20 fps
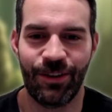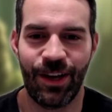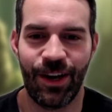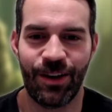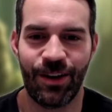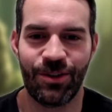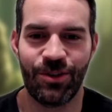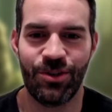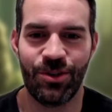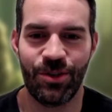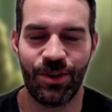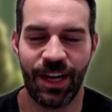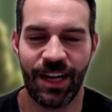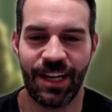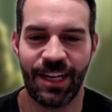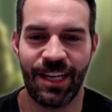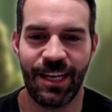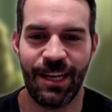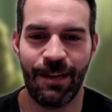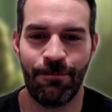characters you can kind
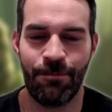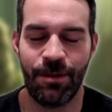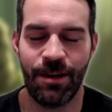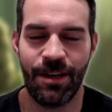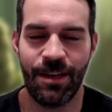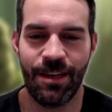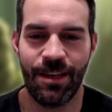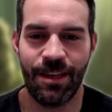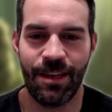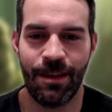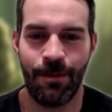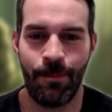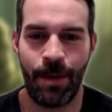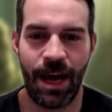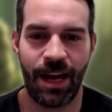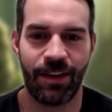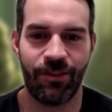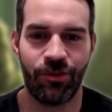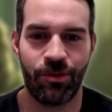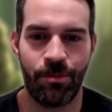of keep in the
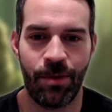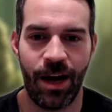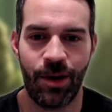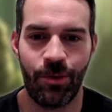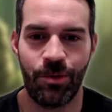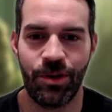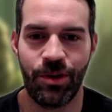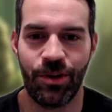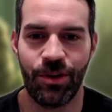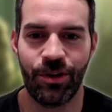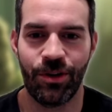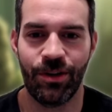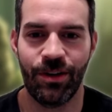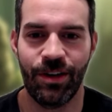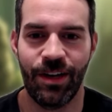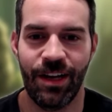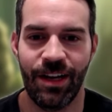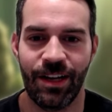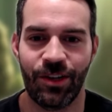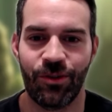back of your mind when you're
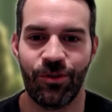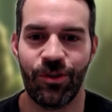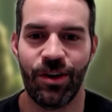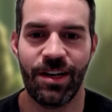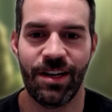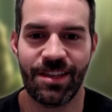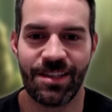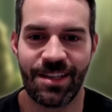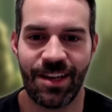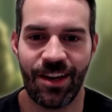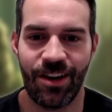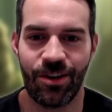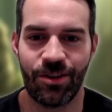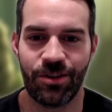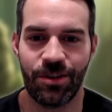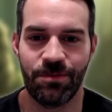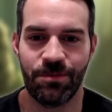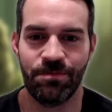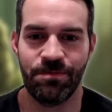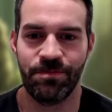creating this
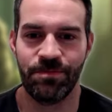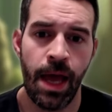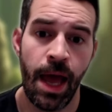character.